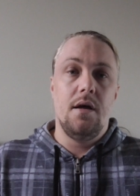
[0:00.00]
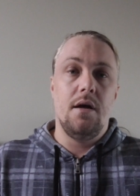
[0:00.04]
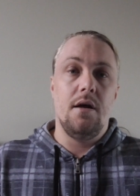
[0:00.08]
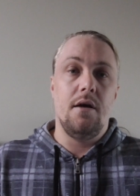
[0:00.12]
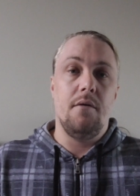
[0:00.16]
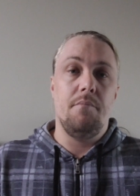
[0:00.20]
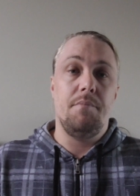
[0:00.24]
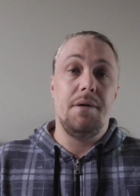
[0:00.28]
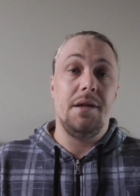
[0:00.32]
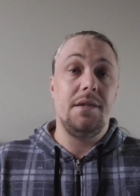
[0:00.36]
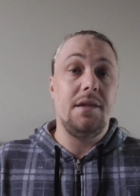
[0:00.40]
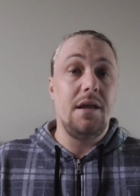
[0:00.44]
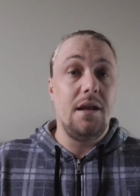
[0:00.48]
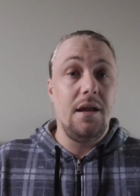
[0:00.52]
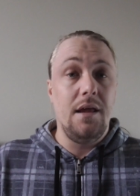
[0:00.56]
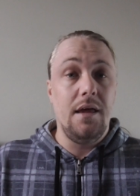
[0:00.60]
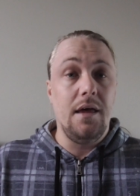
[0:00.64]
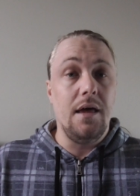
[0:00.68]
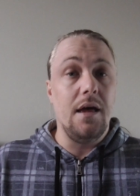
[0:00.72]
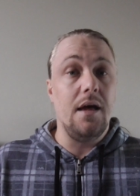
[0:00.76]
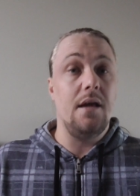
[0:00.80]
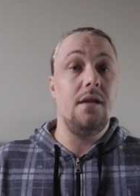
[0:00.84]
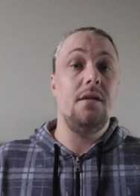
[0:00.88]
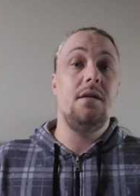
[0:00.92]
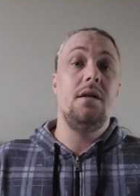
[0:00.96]
But then
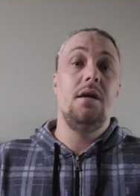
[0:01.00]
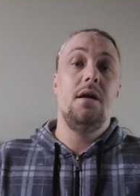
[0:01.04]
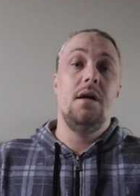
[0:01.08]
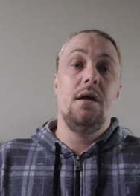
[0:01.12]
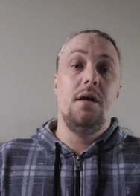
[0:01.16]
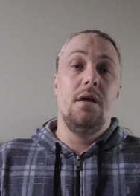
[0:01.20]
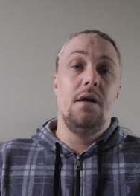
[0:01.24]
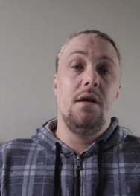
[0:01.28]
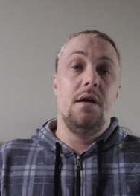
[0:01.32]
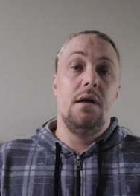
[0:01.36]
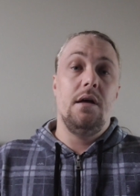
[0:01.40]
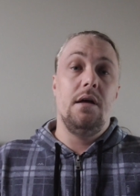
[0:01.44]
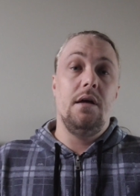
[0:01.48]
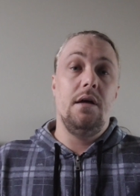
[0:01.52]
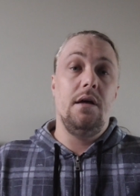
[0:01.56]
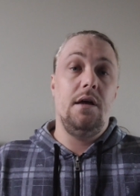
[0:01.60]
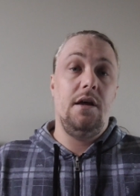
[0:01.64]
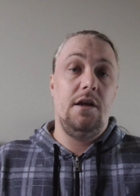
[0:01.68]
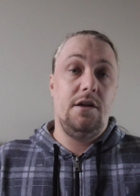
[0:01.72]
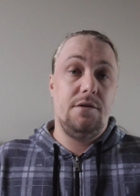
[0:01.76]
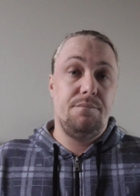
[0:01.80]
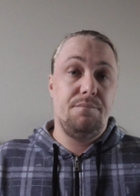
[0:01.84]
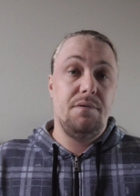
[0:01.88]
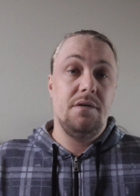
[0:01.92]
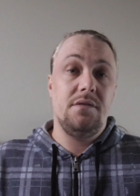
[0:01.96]
again,
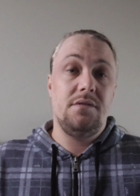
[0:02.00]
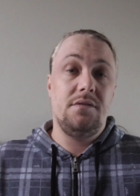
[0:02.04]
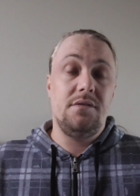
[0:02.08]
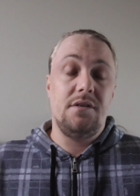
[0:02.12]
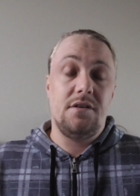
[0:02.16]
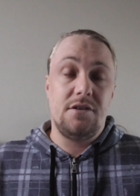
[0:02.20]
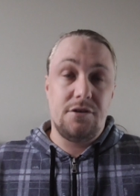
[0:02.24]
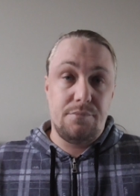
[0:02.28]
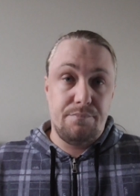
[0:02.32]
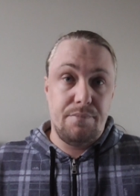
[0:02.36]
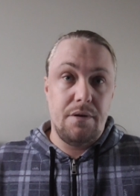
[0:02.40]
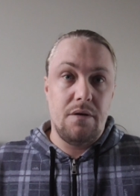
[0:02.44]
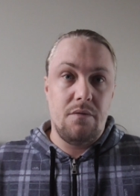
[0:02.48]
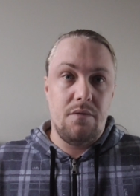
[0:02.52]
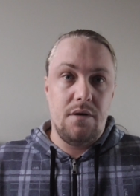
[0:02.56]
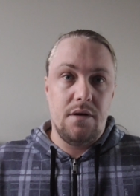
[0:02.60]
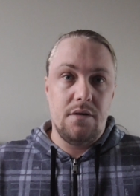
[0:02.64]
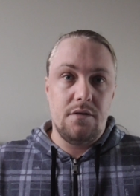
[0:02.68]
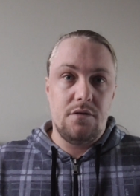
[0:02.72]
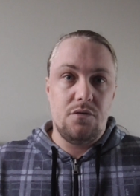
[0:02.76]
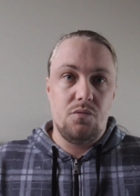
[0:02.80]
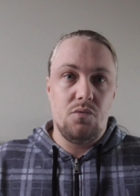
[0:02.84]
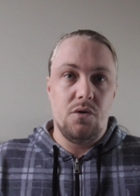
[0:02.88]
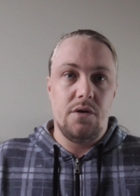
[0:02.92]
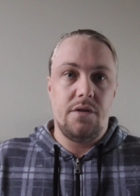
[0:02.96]
each person's
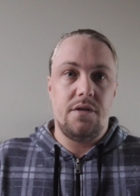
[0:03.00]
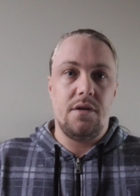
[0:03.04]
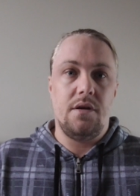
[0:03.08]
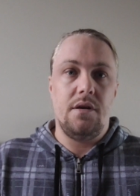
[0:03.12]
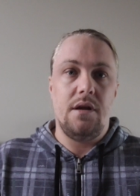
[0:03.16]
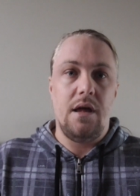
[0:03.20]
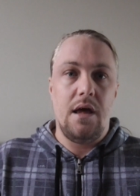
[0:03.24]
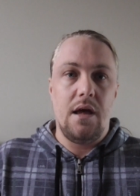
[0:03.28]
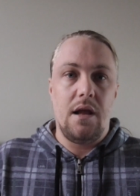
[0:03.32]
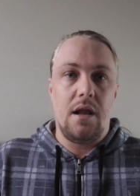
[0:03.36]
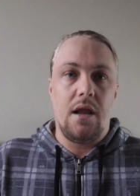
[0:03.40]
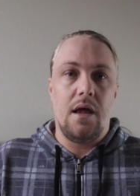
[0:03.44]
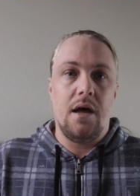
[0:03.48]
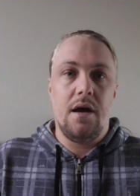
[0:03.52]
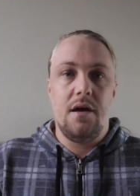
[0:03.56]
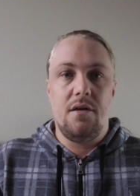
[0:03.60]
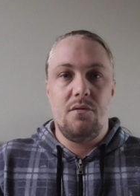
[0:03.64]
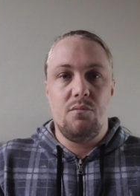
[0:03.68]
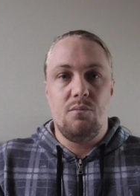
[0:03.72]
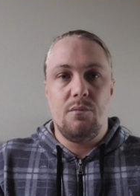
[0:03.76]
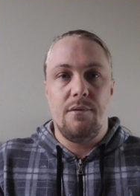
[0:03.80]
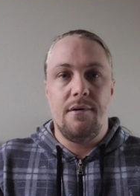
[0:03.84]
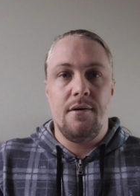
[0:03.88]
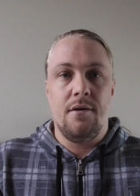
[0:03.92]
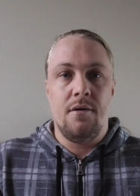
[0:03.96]
experience with an
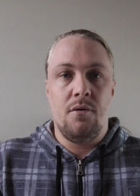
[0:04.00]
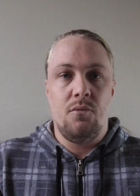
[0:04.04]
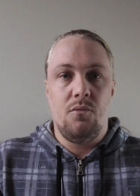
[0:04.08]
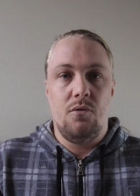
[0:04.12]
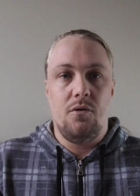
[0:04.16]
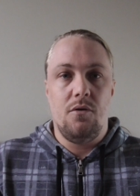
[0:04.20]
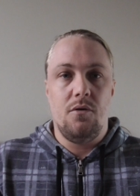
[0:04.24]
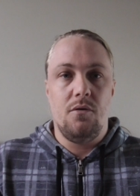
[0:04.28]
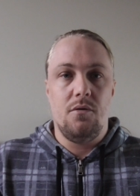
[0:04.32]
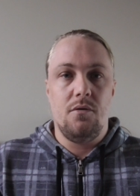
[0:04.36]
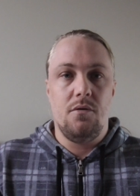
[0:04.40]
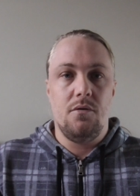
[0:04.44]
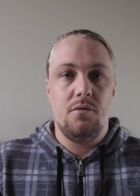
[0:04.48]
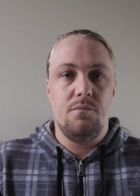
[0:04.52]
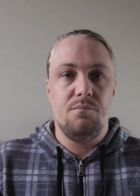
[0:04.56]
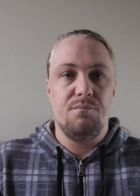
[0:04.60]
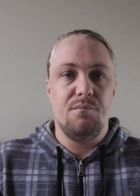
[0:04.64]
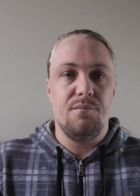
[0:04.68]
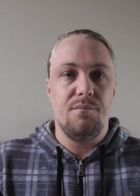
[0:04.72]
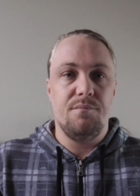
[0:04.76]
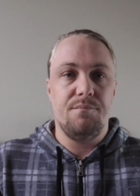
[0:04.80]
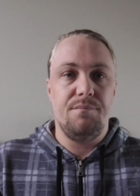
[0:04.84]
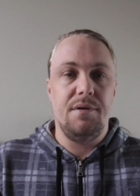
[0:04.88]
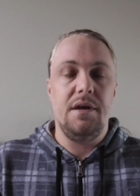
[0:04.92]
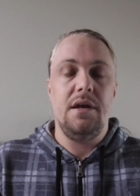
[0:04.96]
airline will
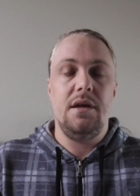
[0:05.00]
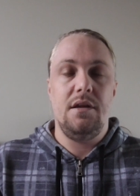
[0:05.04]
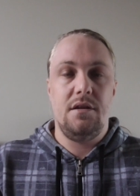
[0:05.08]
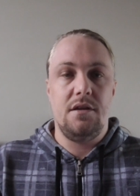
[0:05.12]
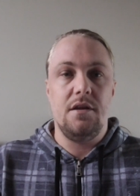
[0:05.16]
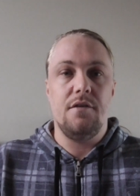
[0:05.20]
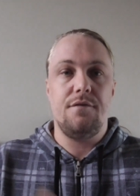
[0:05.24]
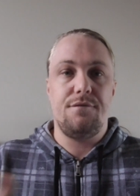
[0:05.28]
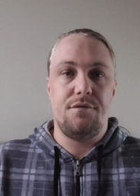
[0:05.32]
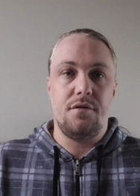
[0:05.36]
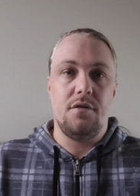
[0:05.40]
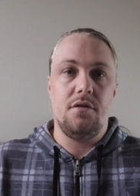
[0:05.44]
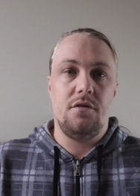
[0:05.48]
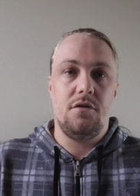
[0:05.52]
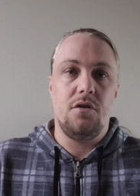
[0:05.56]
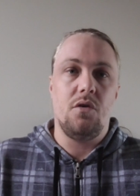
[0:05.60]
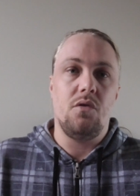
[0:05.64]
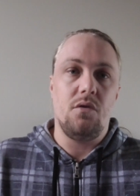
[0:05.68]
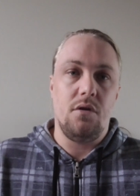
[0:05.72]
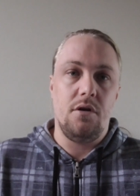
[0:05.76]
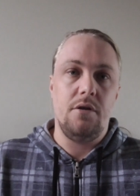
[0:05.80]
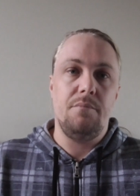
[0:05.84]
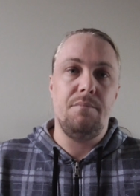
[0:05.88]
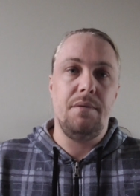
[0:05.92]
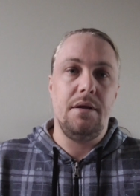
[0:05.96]
be different,
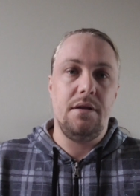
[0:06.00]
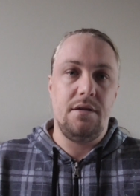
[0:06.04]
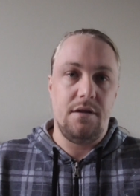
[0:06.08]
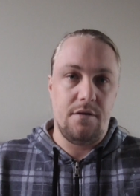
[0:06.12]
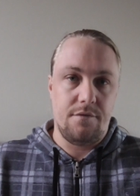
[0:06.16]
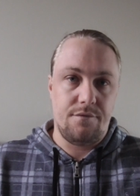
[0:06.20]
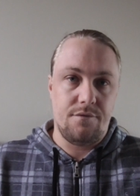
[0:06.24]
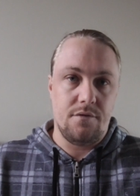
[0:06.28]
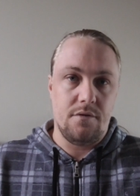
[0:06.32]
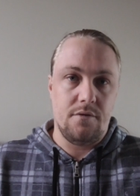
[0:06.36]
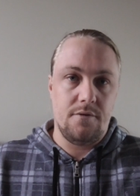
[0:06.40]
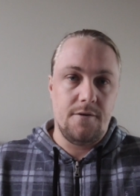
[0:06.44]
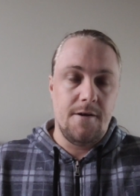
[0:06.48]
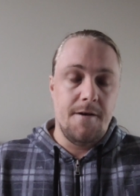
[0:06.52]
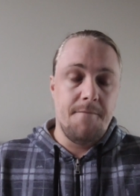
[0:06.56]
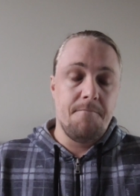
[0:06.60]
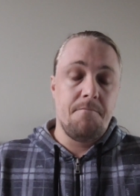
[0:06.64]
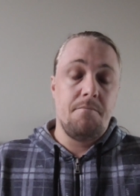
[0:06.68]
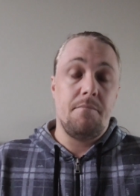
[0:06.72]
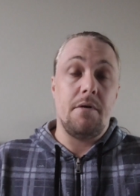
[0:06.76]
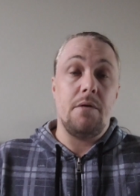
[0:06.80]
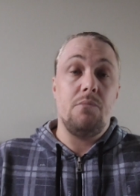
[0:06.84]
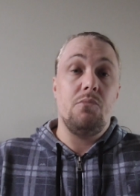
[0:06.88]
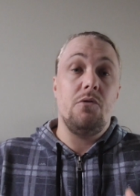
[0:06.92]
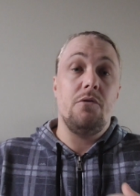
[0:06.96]
totally be different.
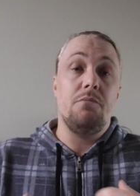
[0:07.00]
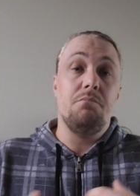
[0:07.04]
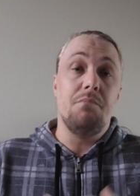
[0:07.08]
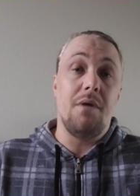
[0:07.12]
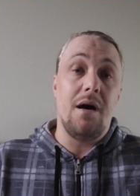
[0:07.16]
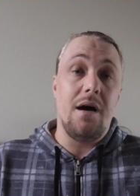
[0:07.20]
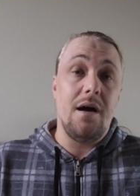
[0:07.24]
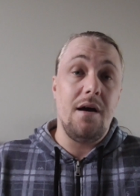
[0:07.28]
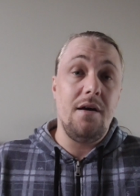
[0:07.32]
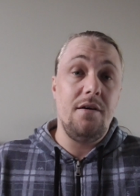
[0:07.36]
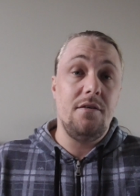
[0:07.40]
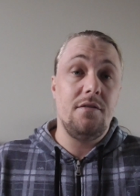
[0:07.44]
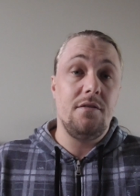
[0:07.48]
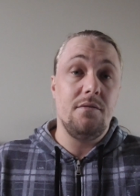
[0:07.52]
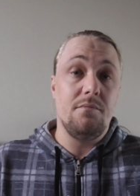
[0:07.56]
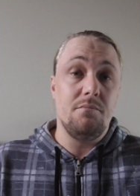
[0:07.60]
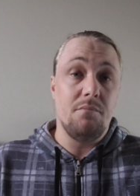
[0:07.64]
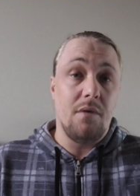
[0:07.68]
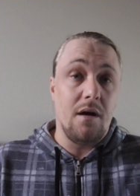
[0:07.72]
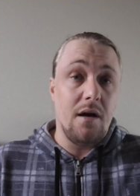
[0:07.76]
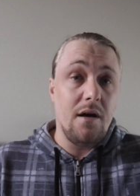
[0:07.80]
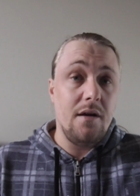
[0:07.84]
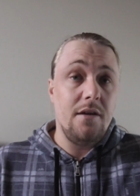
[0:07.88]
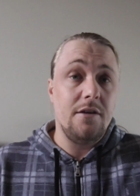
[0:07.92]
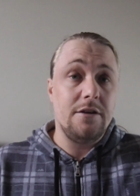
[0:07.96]
But with
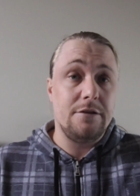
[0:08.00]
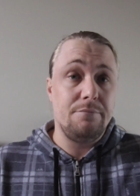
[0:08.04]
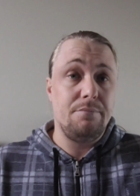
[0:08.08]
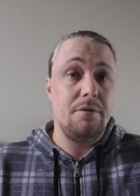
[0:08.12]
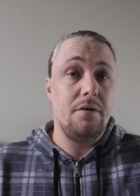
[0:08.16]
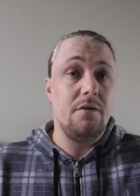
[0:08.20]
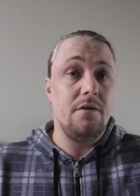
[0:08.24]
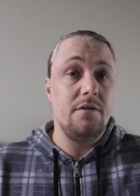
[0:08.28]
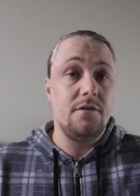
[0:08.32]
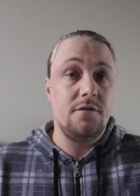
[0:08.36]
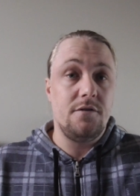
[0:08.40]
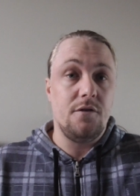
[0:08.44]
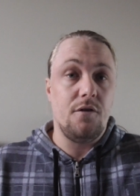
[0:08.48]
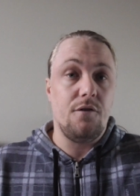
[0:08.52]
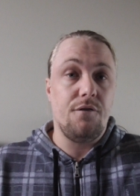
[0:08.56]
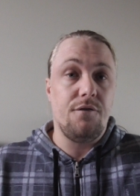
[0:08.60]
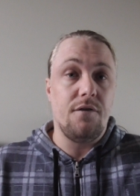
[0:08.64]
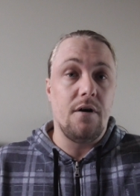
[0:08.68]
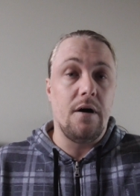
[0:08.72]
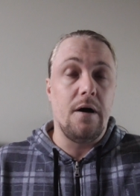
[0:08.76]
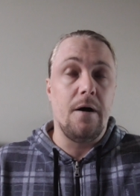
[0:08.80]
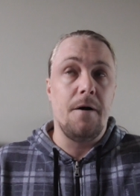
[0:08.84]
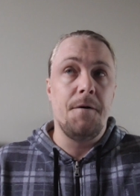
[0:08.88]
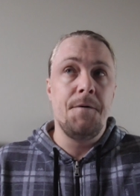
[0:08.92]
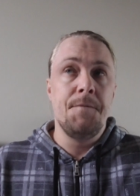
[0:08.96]
my experience so
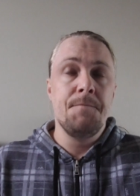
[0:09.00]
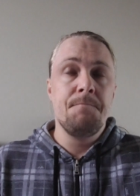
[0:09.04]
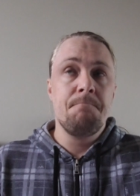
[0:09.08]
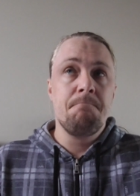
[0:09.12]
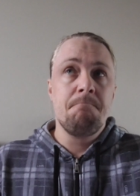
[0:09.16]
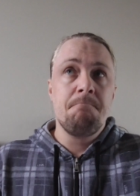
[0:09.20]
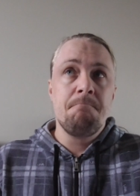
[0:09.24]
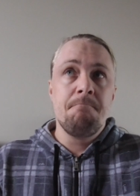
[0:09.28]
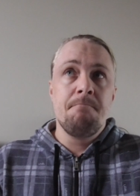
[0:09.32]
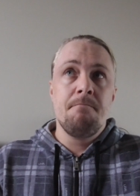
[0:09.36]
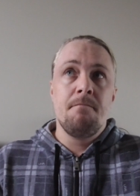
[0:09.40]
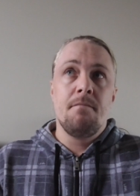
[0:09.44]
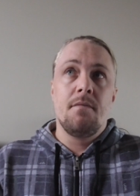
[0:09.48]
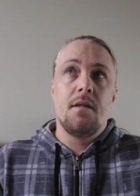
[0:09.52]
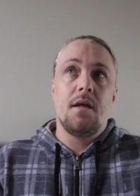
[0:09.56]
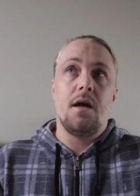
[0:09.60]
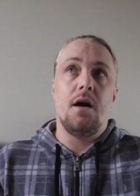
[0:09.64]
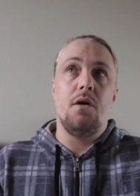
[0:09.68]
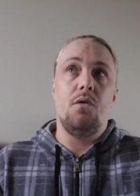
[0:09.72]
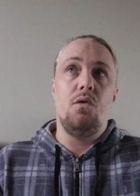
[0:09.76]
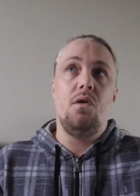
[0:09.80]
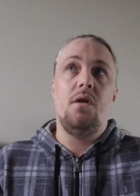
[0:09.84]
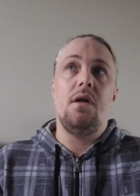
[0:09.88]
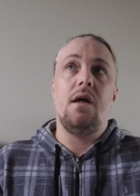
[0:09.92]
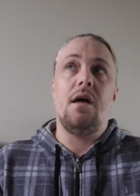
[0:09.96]
far,
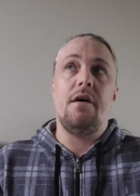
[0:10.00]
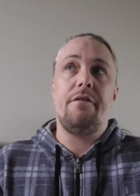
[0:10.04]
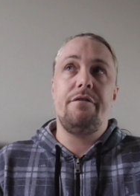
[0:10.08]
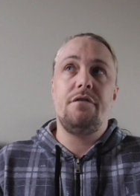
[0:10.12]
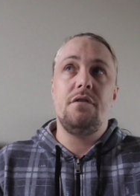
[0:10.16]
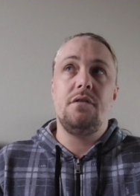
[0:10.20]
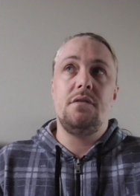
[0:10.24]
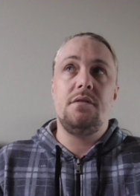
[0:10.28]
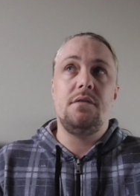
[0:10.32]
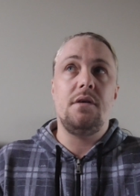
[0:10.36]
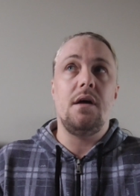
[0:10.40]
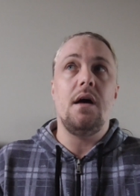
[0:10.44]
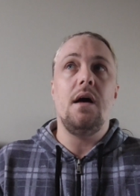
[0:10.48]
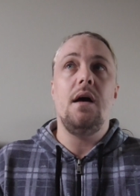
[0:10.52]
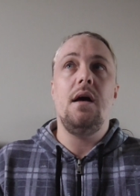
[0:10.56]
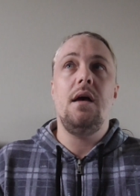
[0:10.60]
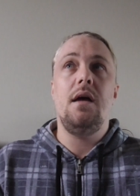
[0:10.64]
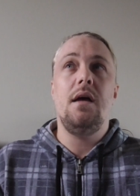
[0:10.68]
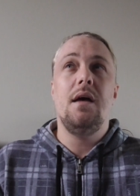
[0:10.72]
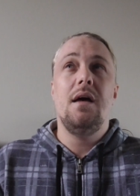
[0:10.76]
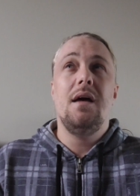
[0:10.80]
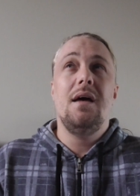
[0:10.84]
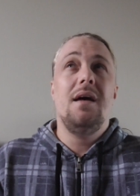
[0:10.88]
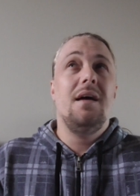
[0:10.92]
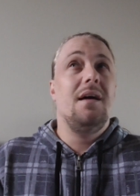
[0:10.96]
I will have to
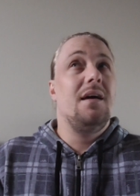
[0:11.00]
say